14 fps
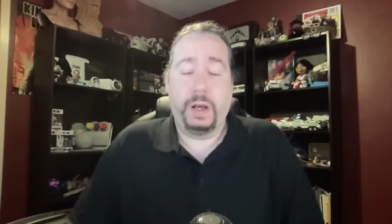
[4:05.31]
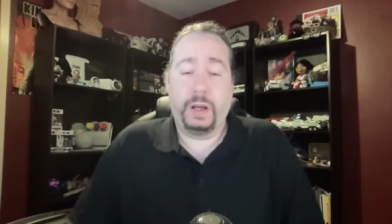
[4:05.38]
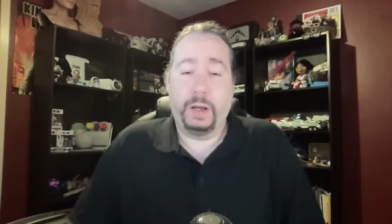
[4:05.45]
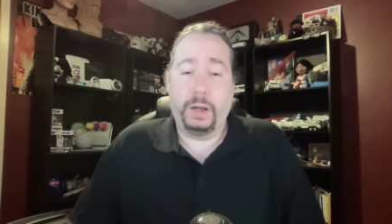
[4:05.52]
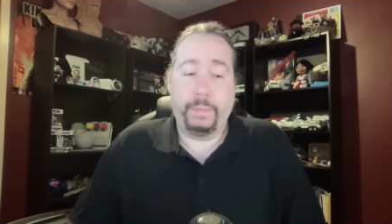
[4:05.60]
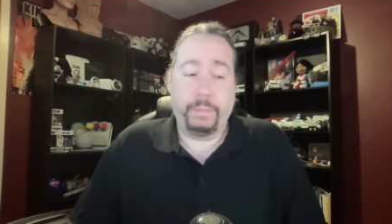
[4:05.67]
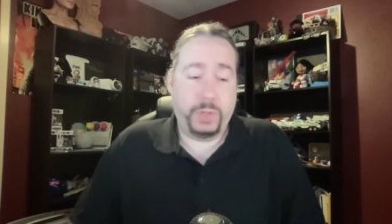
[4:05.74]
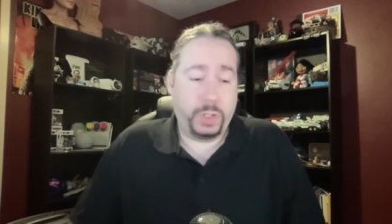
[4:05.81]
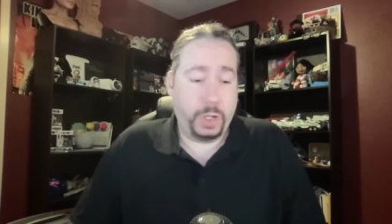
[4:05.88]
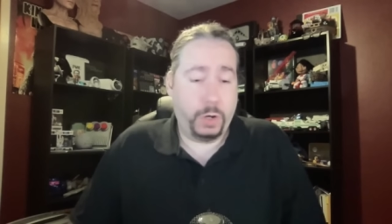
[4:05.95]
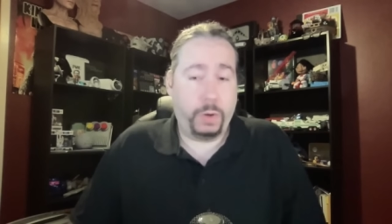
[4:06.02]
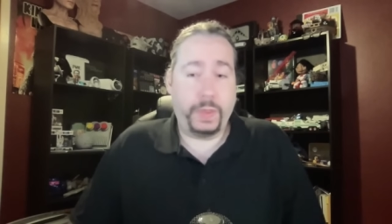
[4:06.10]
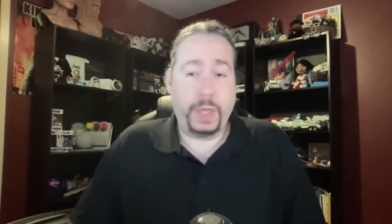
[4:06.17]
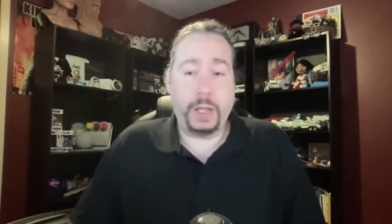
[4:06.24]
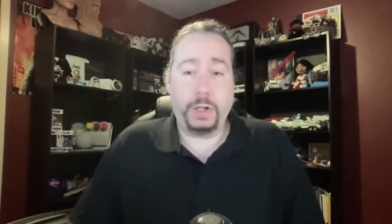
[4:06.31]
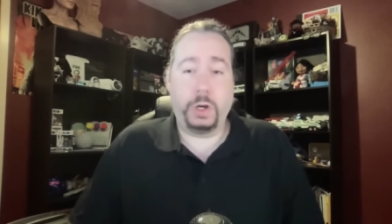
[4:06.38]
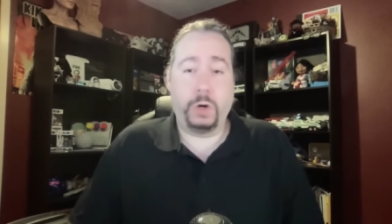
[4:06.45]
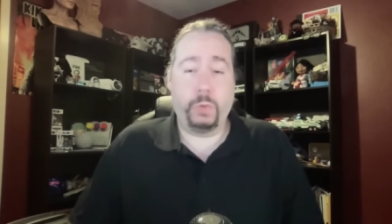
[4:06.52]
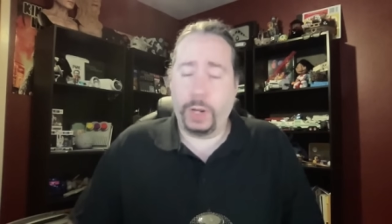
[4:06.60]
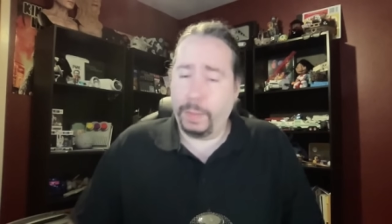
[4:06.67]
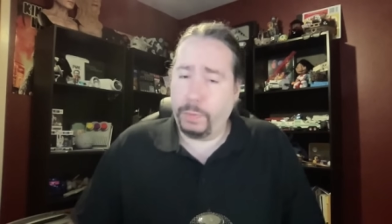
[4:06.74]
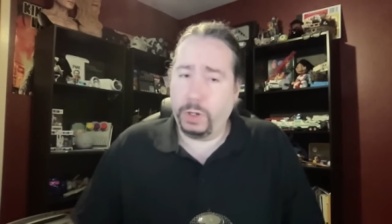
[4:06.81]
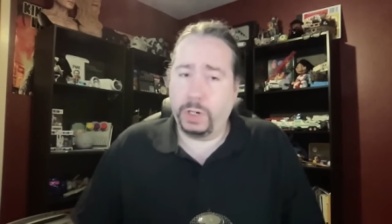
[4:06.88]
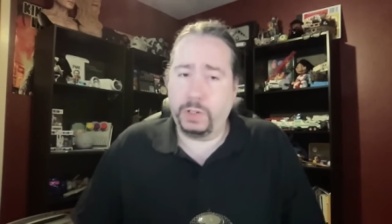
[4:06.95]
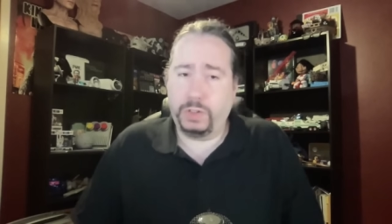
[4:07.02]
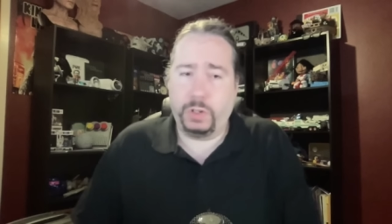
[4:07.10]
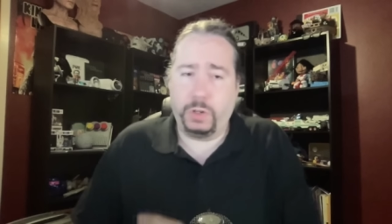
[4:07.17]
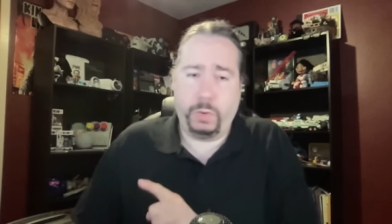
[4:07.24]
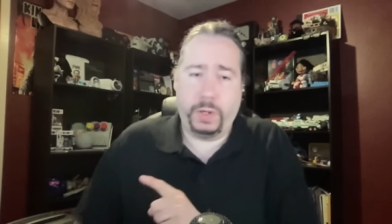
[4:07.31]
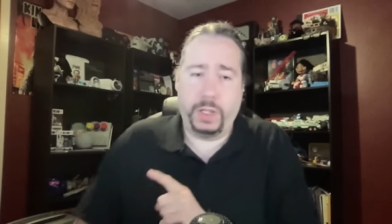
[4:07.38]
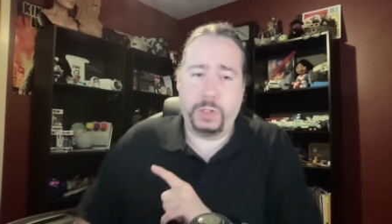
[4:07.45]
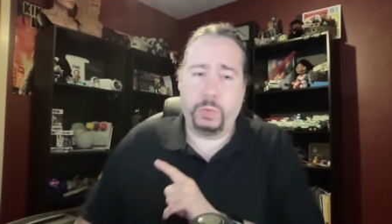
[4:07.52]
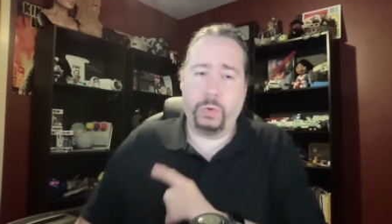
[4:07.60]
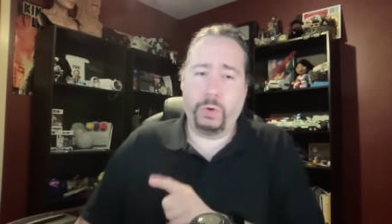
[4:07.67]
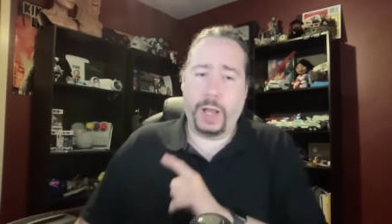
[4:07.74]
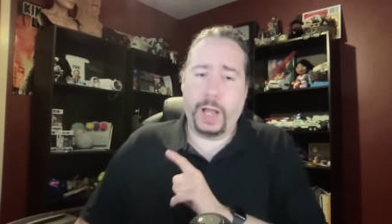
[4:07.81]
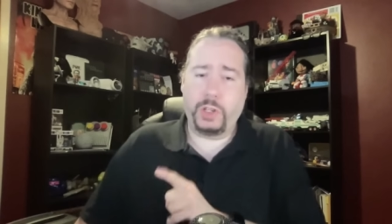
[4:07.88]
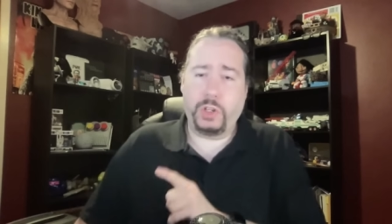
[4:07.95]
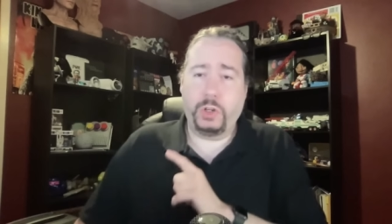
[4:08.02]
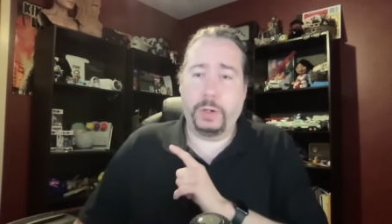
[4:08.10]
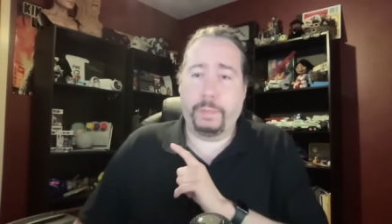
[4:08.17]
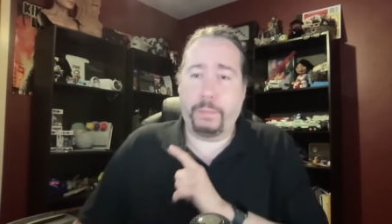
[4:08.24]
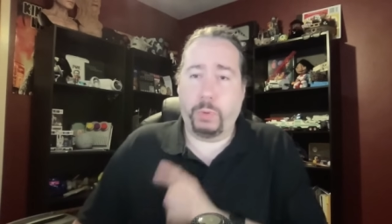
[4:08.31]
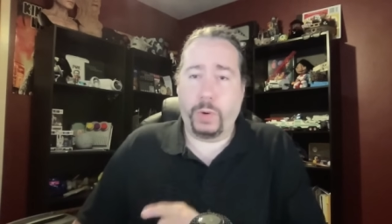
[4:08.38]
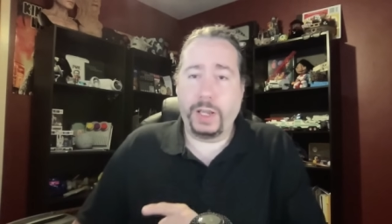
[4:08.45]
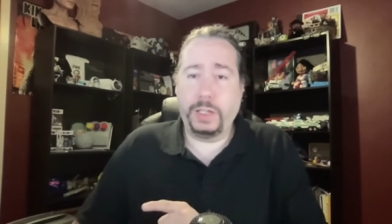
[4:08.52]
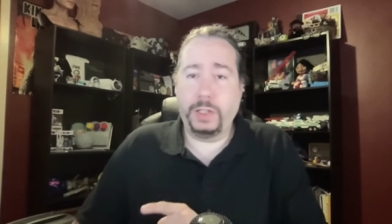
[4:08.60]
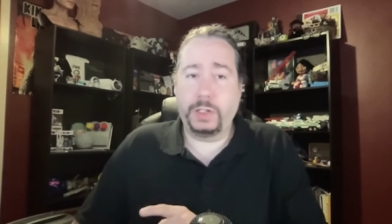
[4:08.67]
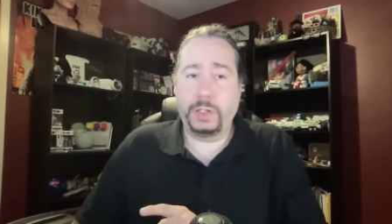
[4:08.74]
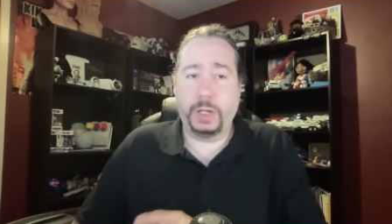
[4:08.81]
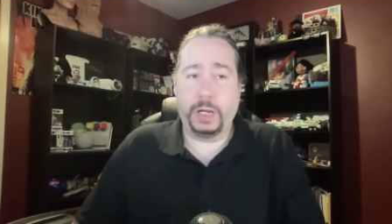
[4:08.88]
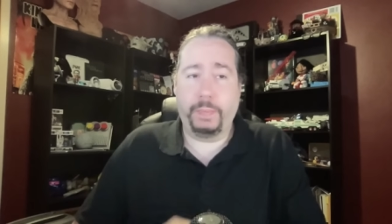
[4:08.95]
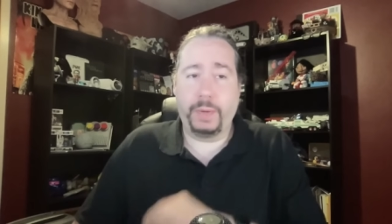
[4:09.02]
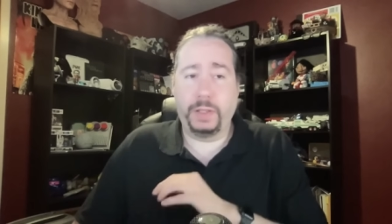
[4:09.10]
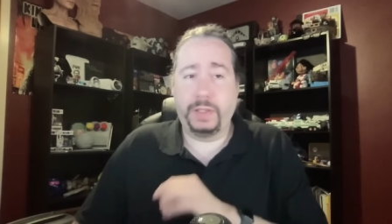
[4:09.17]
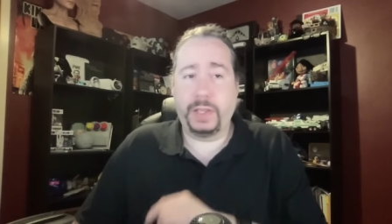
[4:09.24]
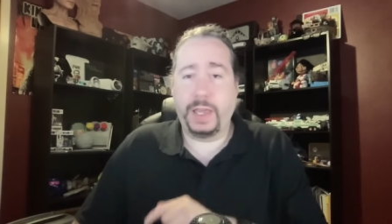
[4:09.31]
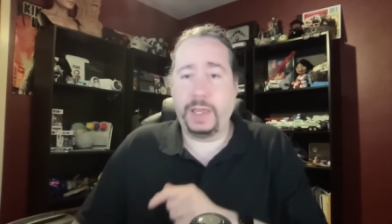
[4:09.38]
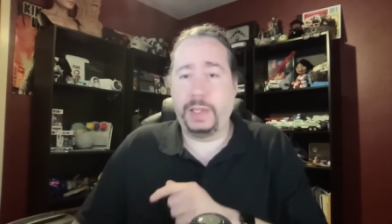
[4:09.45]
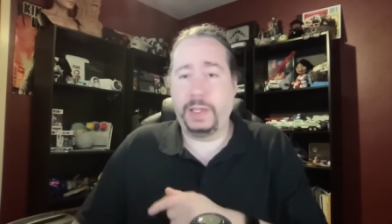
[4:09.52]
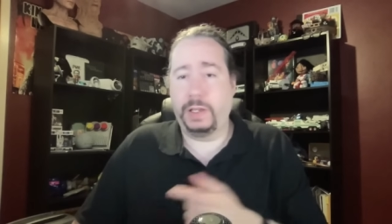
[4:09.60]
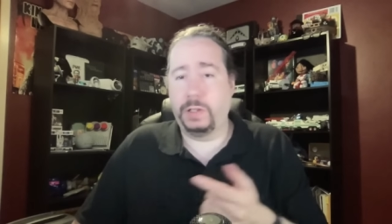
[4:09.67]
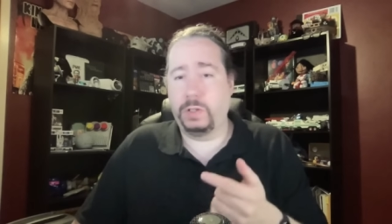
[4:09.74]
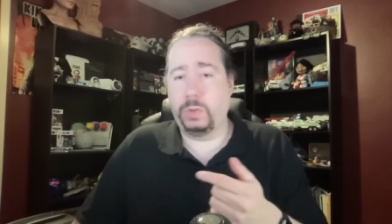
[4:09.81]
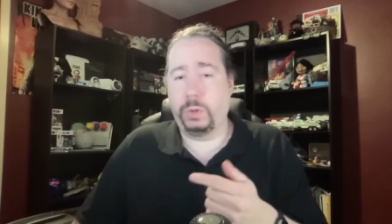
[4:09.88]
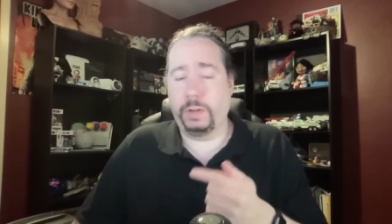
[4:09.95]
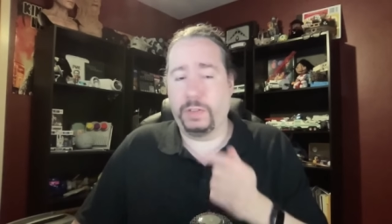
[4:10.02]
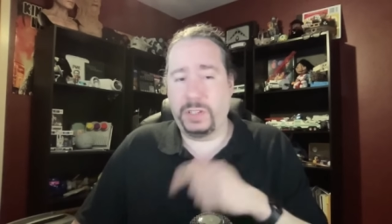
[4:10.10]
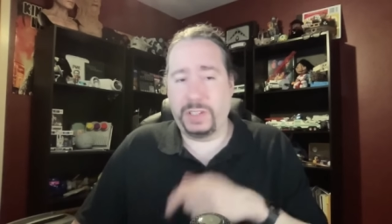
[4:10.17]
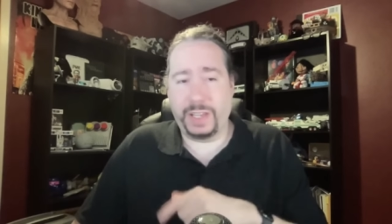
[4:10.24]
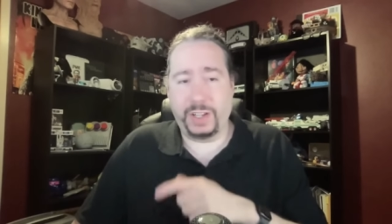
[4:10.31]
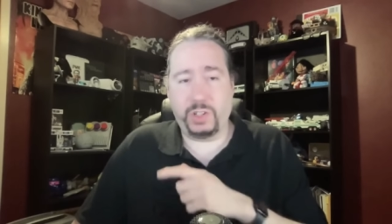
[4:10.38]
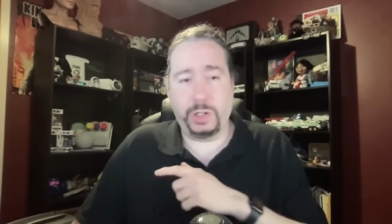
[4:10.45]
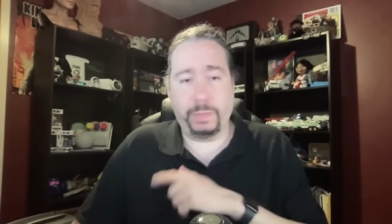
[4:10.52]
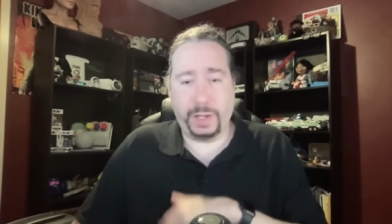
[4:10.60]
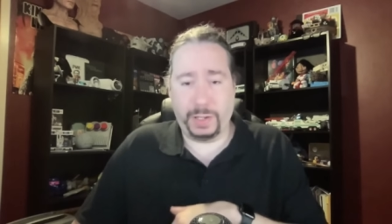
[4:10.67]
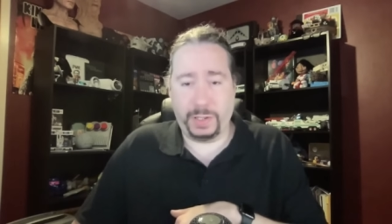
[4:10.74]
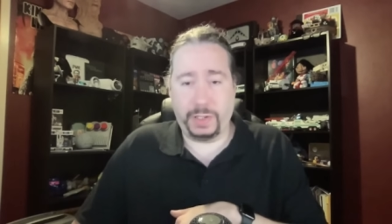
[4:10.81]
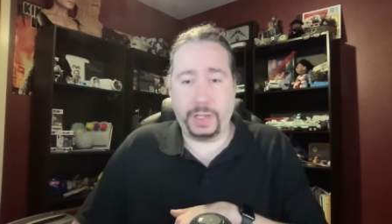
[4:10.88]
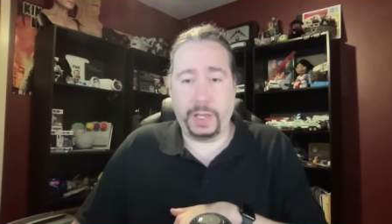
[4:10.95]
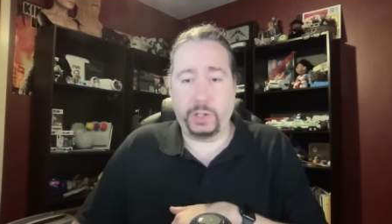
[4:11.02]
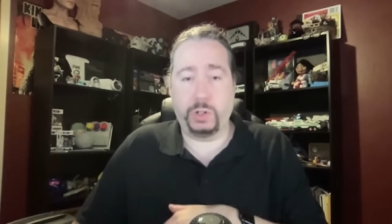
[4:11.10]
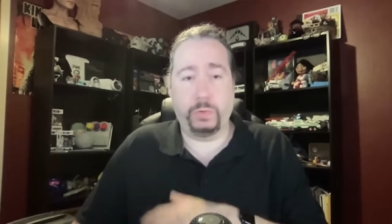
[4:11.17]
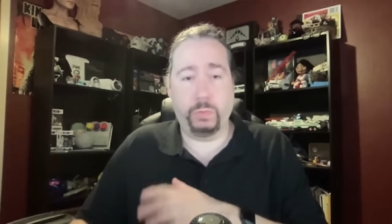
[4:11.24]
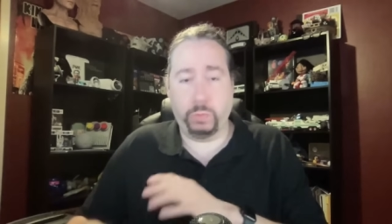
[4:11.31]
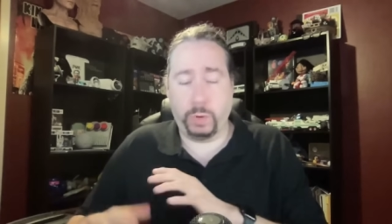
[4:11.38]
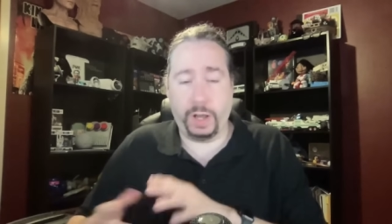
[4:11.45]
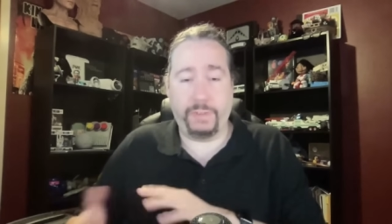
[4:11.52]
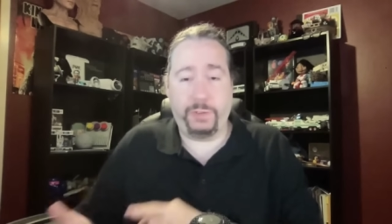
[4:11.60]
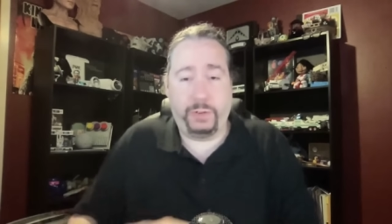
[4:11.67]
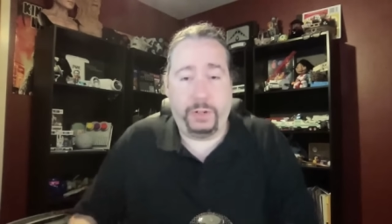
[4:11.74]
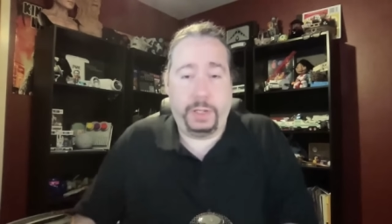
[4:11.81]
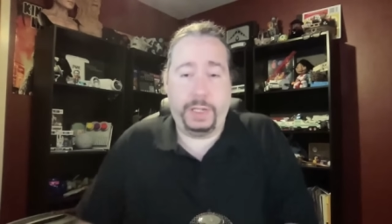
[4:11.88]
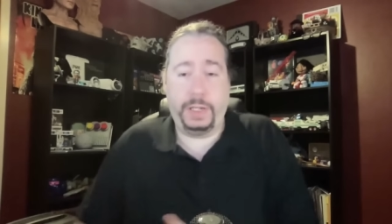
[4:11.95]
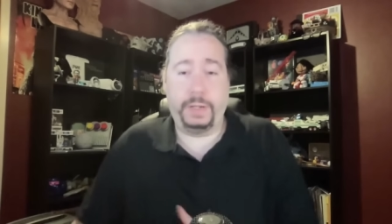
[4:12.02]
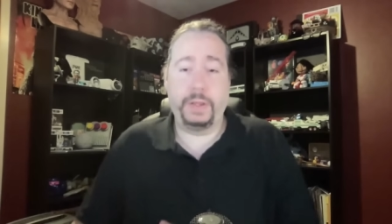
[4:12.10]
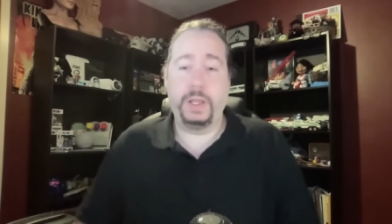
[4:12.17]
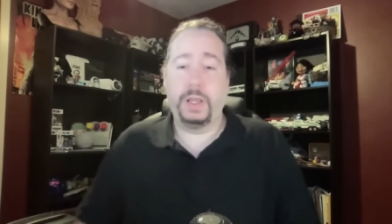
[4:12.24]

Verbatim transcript: Um, so, on that note, what I'm going to do is we're actually going to break this up and take it sort of section by section, roughly